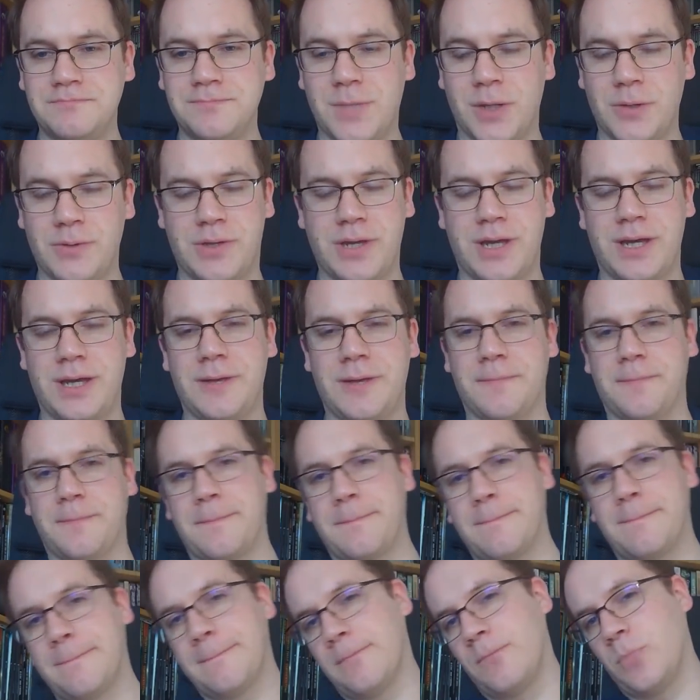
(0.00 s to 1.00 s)
Okay.
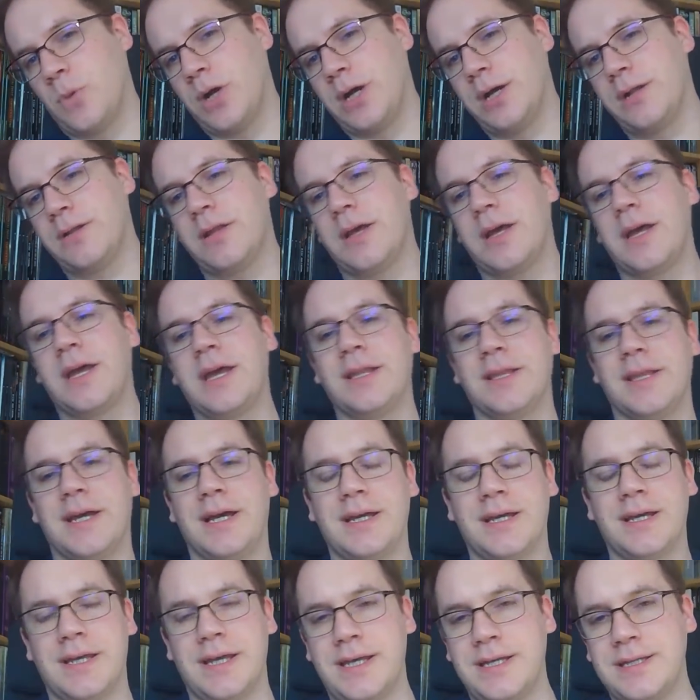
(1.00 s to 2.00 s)
Well, in
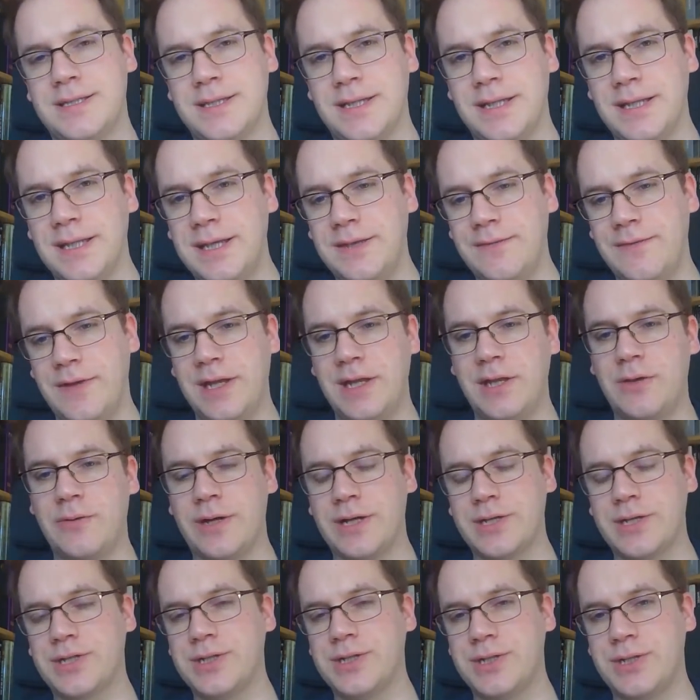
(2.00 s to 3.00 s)
that case, leave any
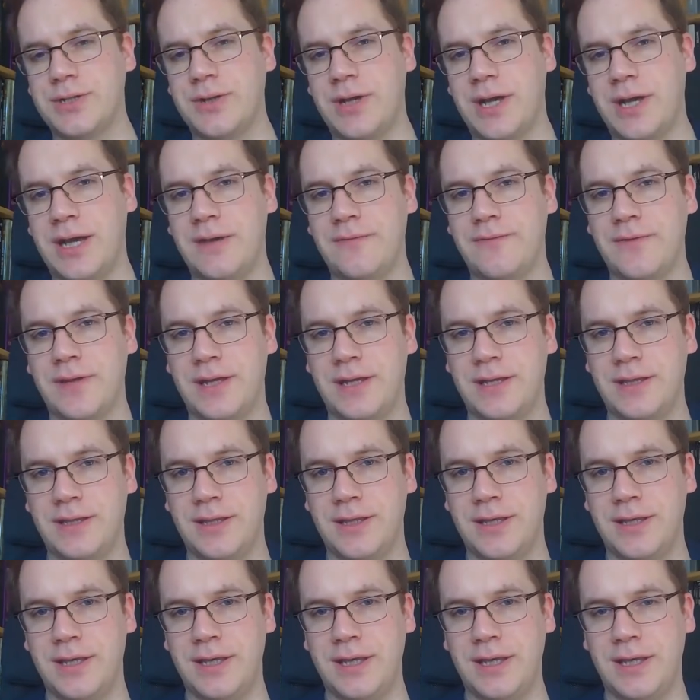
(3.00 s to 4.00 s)
questions you have in
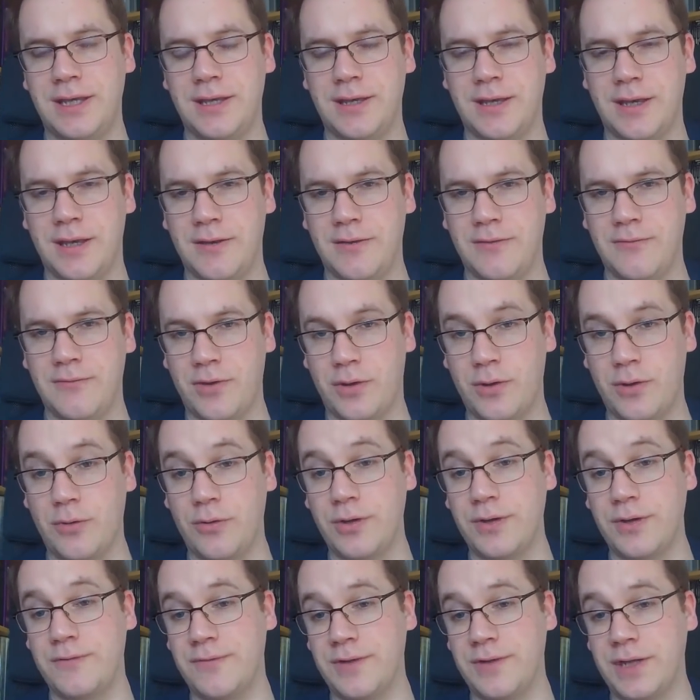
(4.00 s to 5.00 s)
the uh,
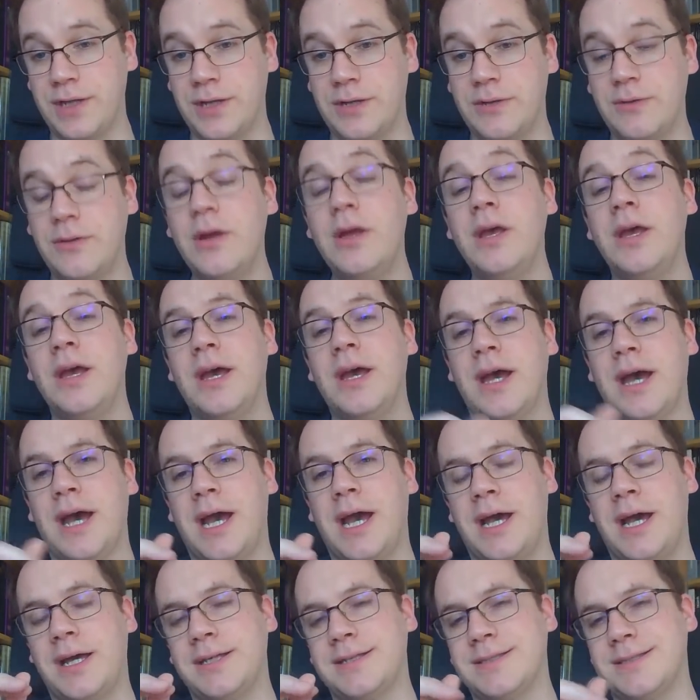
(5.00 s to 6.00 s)
recorded video,
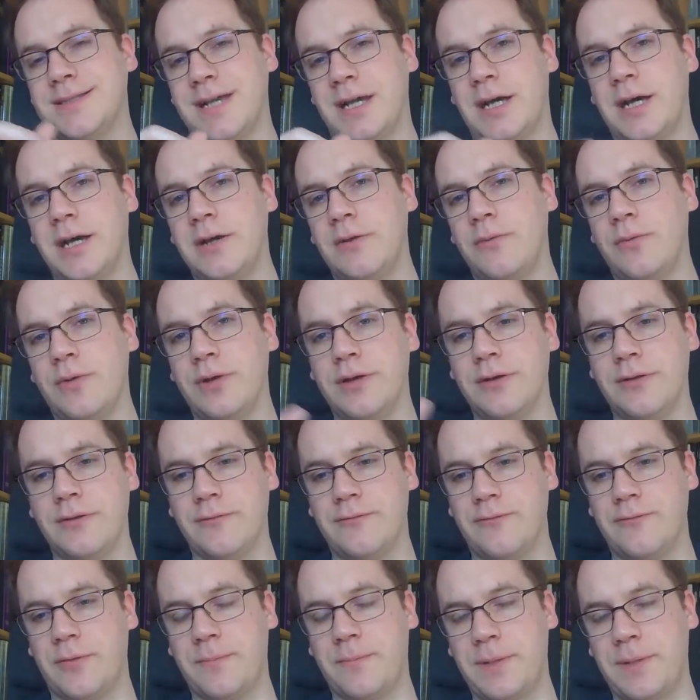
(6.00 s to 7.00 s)
and I
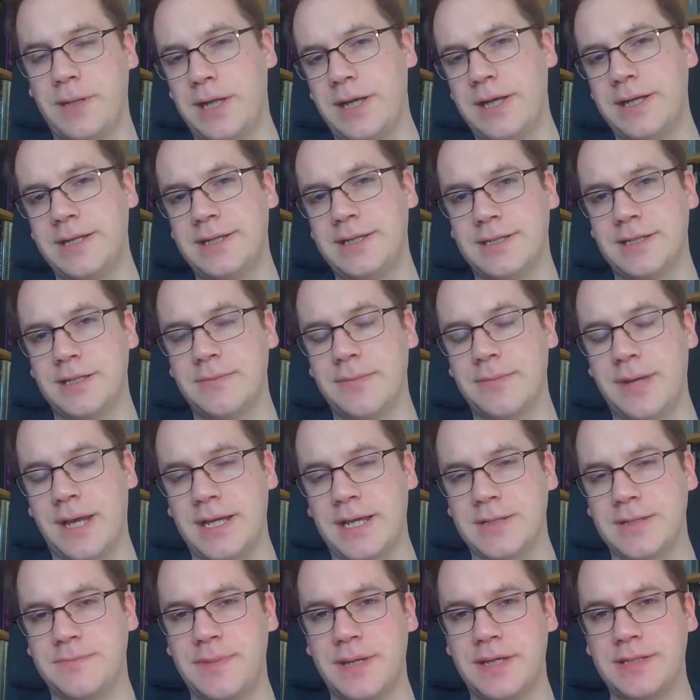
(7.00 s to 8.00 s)
will reply to them
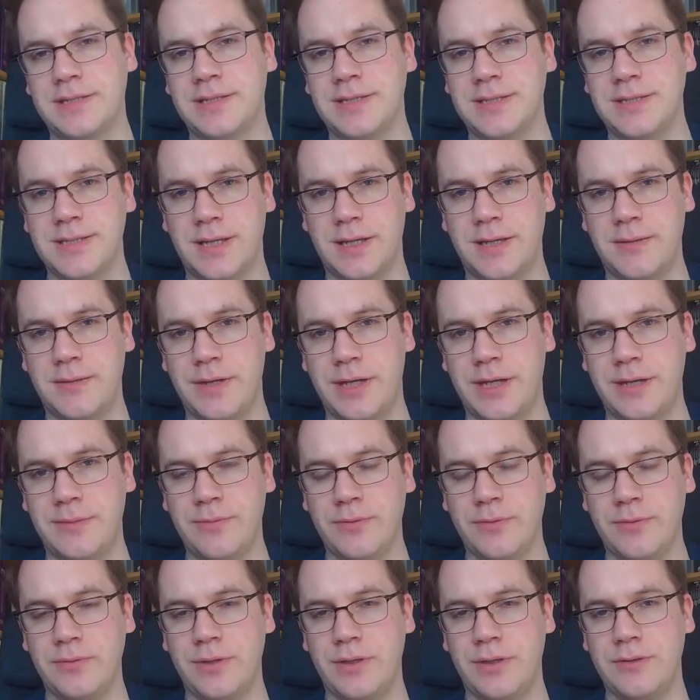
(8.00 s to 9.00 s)
as best as I'm
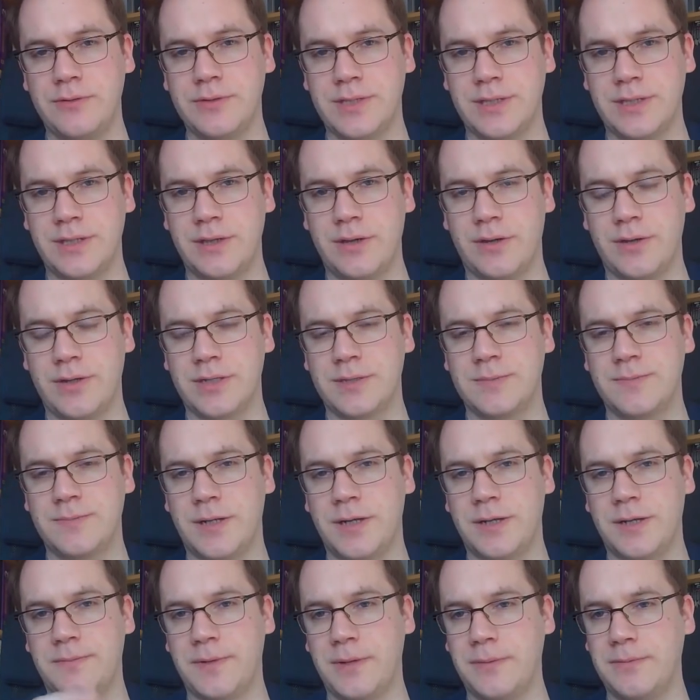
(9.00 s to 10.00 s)
able using the Onyx
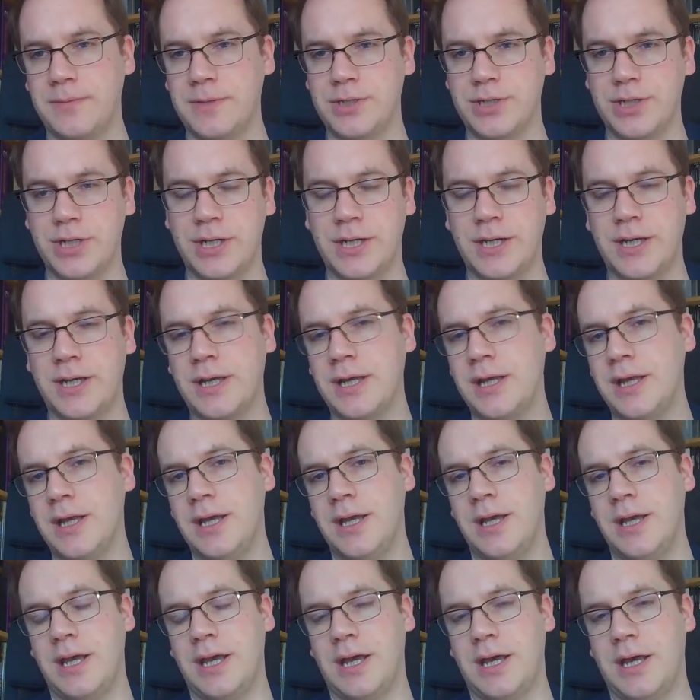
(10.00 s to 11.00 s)
Path Publishing
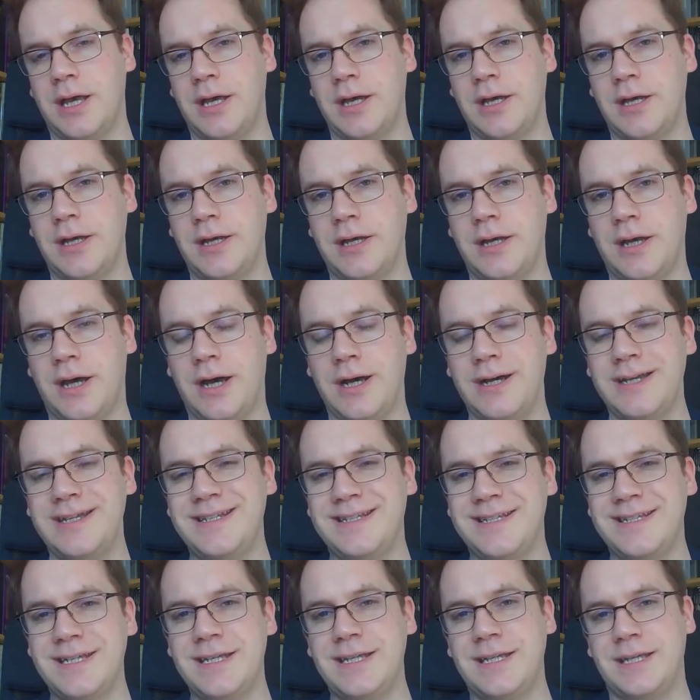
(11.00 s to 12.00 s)
uh, I
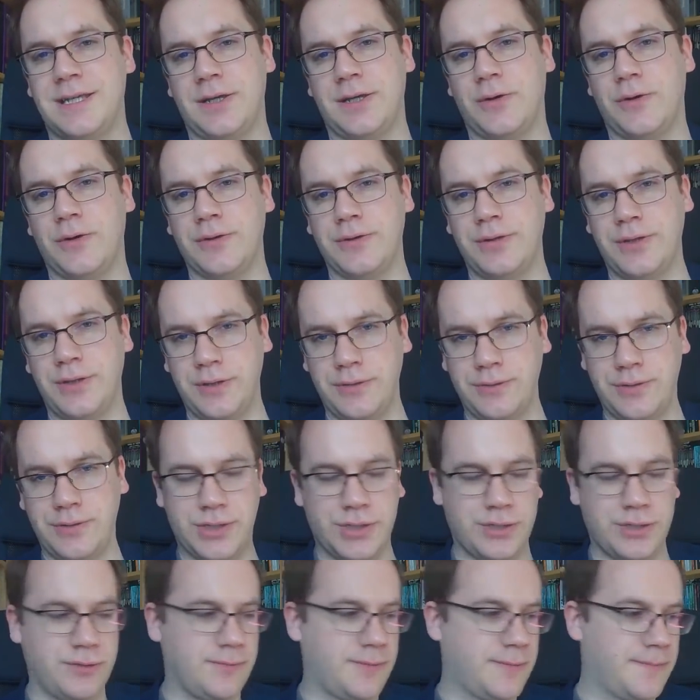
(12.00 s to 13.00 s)
D on
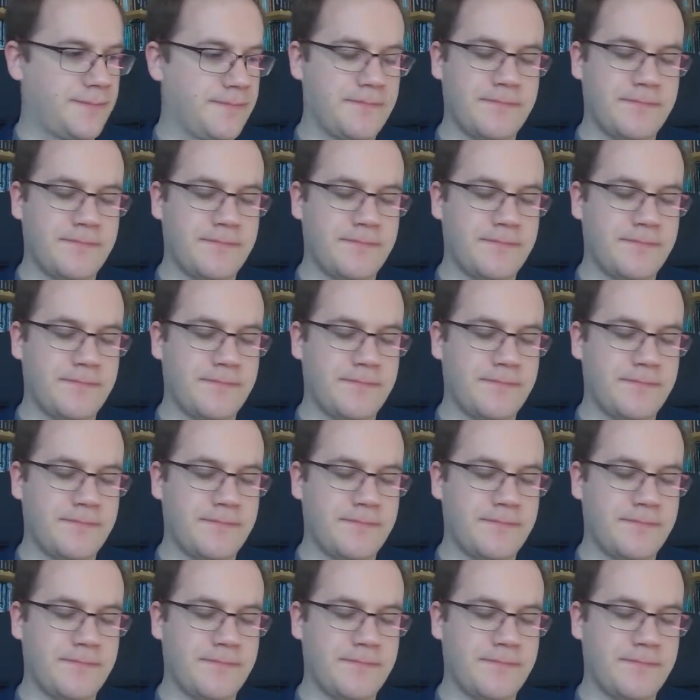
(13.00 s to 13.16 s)
YouTube.